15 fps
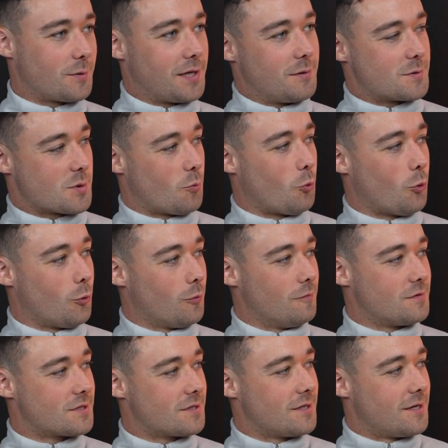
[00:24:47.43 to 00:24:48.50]
when he was in
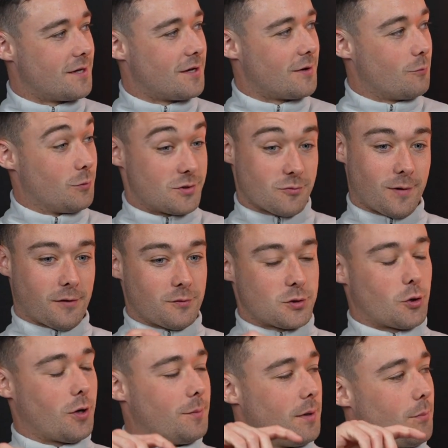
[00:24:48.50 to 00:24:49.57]
Wolves, was around the
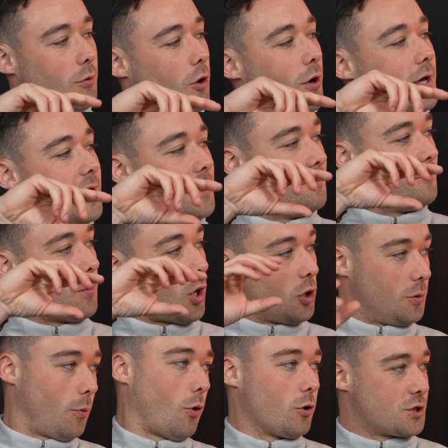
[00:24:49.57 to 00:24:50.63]
time they brought in all the
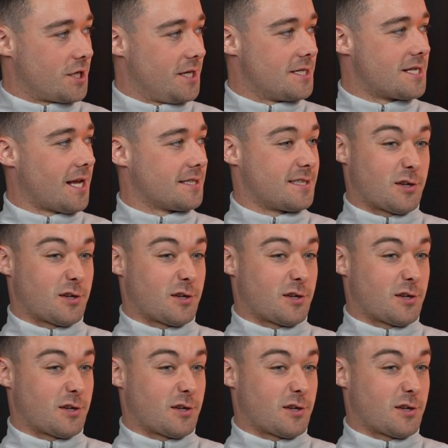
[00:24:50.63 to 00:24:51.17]
Portuguese lads,